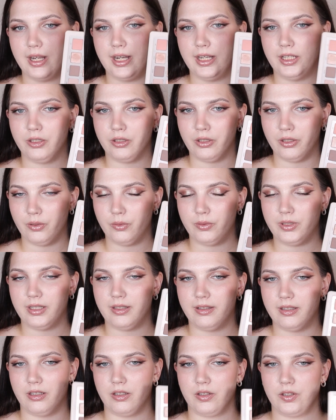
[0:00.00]
I know
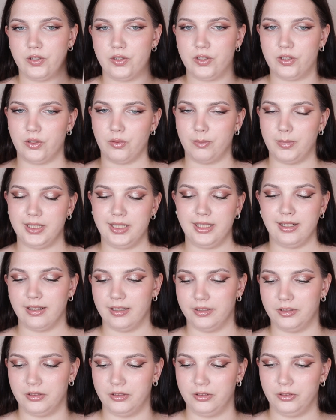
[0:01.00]
that there's so many
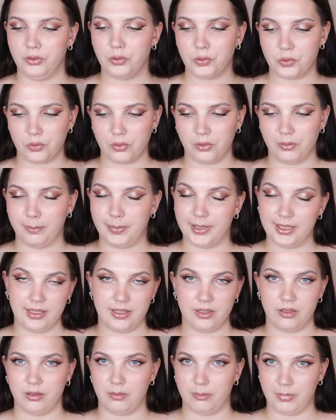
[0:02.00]
other neutral
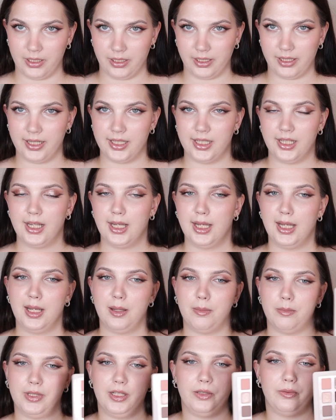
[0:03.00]
palettes on the market,
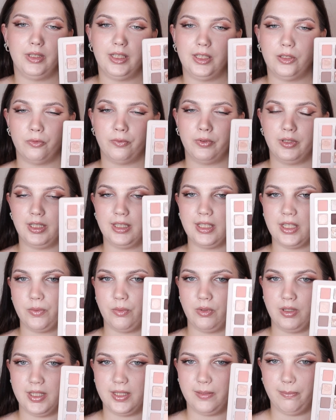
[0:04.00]
but I really do feel like
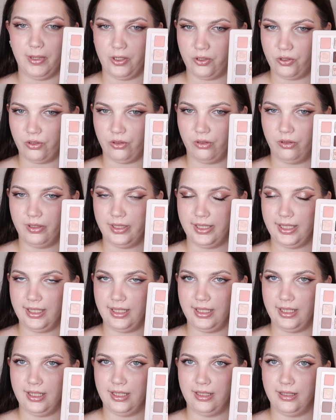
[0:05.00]
this one is special,
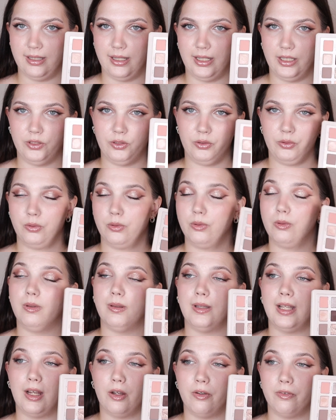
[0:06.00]
and I do
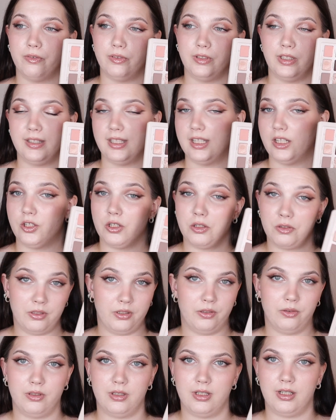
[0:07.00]
love Natasha
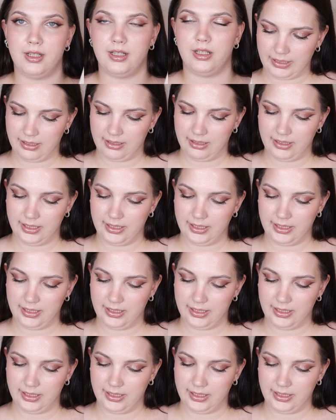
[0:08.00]
Denona.